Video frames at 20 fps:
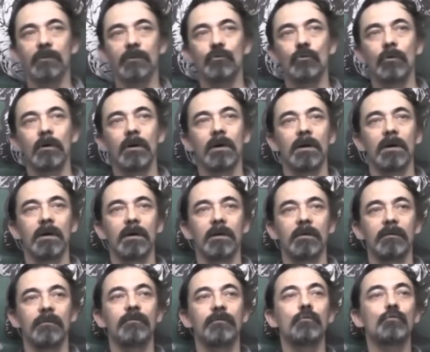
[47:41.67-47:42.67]

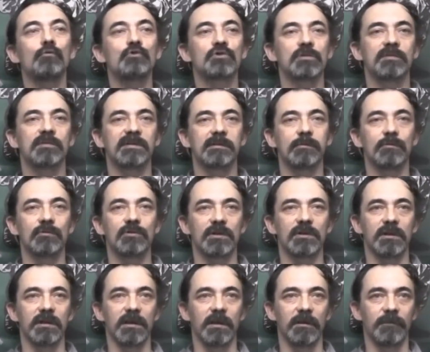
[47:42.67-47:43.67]
because
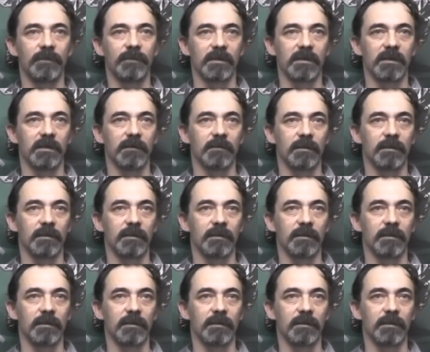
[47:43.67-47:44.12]
militia